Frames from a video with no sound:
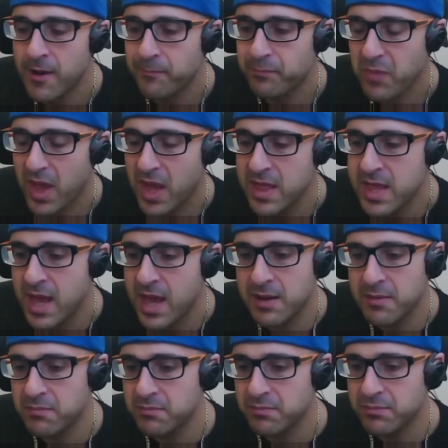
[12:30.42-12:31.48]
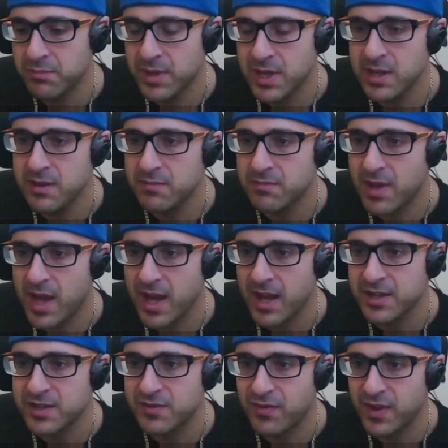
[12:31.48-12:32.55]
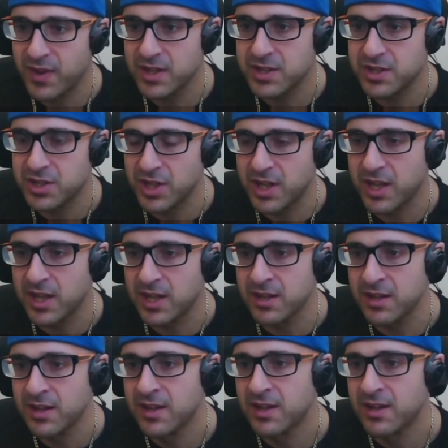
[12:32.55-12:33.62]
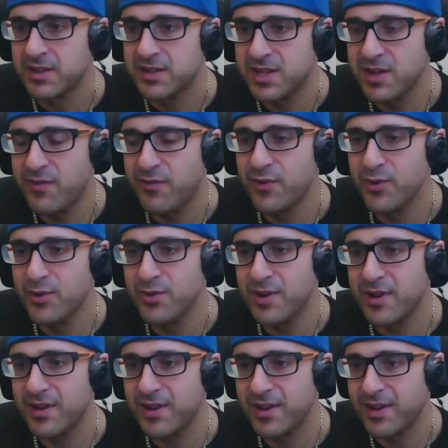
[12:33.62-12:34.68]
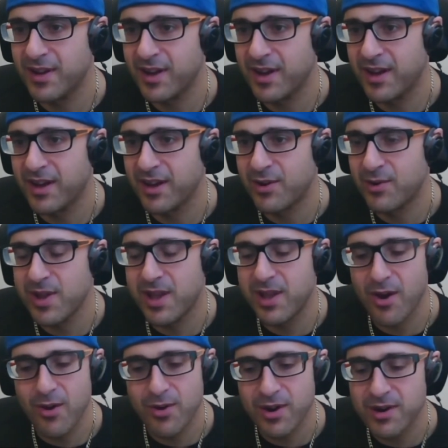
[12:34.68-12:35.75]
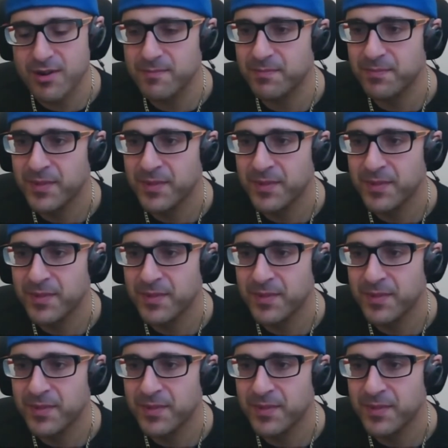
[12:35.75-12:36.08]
And then meat, eggs, fish, chicken, seafood, Greek yogurt.